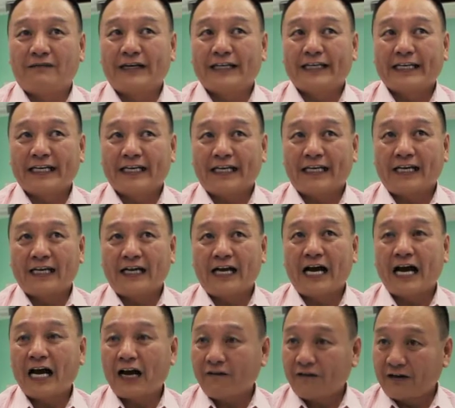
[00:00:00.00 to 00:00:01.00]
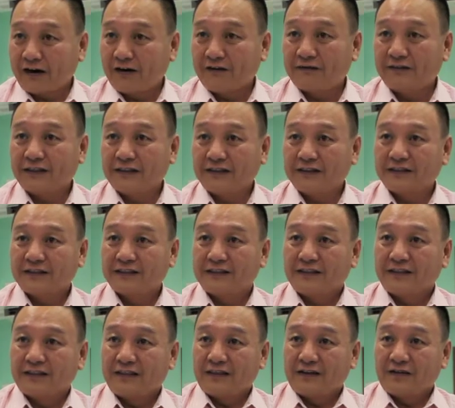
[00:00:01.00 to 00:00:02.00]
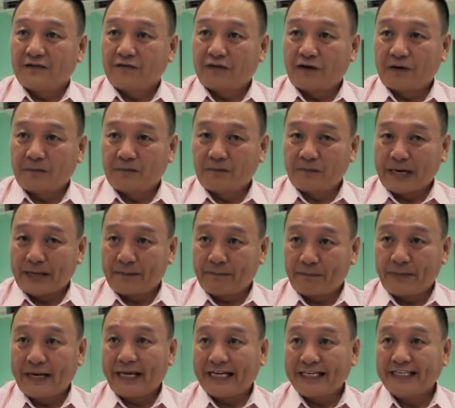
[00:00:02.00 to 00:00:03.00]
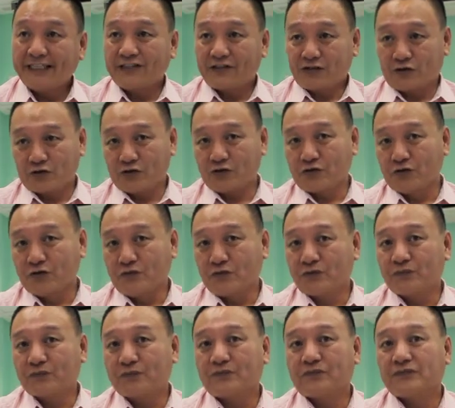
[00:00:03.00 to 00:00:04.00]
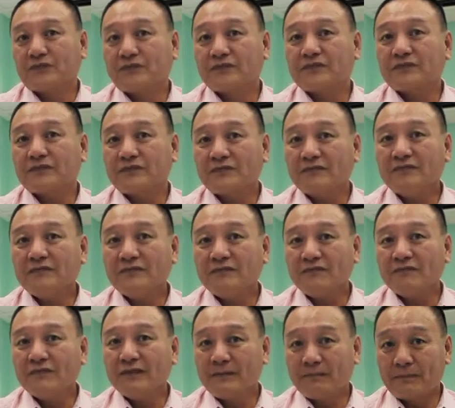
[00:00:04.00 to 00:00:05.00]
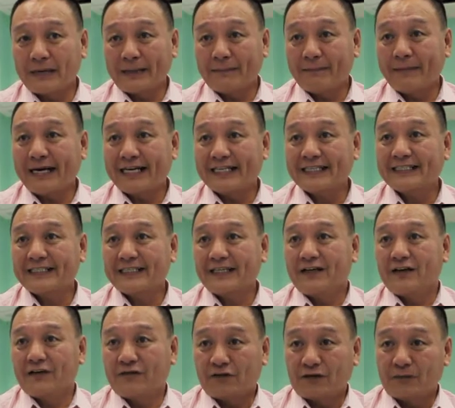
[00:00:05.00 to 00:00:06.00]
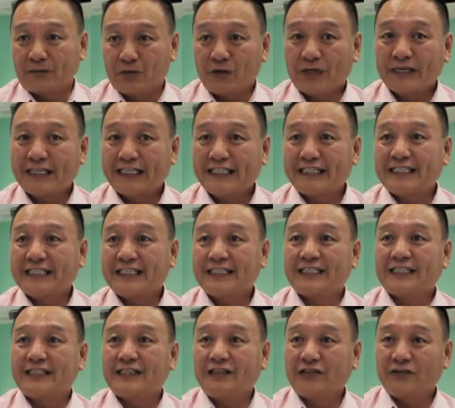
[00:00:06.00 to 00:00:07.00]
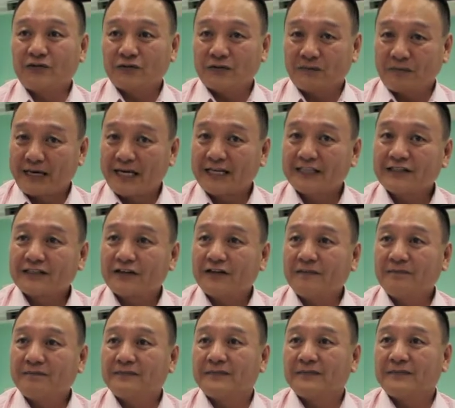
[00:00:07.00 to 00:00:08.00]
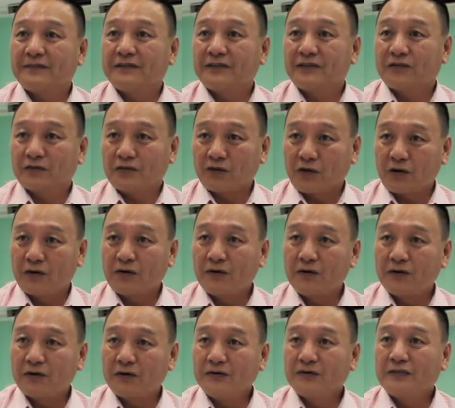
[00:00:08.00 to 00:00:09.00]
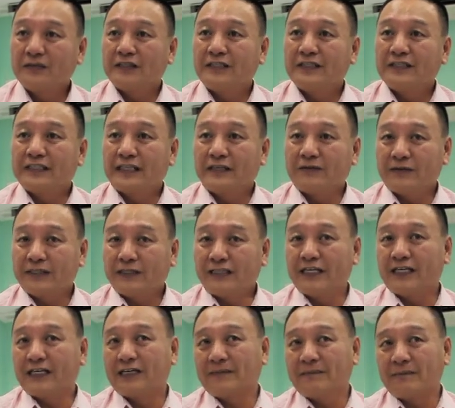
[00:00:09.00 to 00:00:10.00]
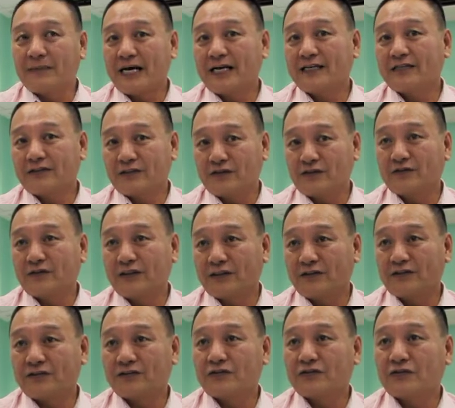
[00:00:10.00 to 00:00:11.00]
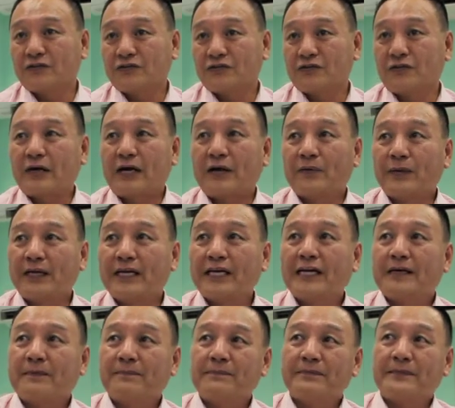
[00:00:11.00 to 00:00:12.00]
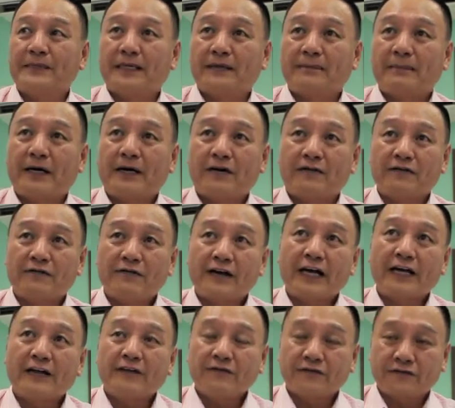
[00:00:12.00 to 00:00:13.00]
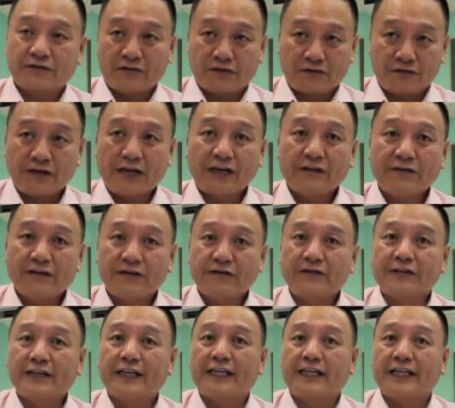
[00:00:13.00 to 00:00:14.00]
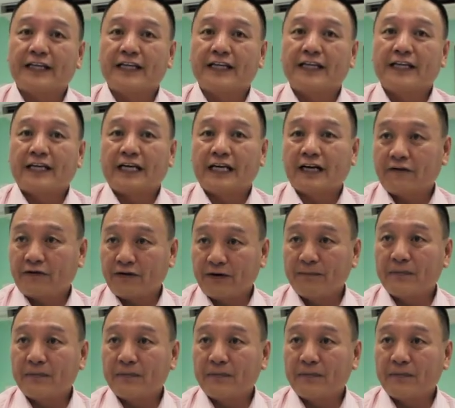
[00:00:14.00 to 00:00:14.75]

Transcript: 1.5 hours from my place to school by bus. From walking distance to a bus stop to Thong Ho, then we take a bus over to school. So I wake up about 5:15 every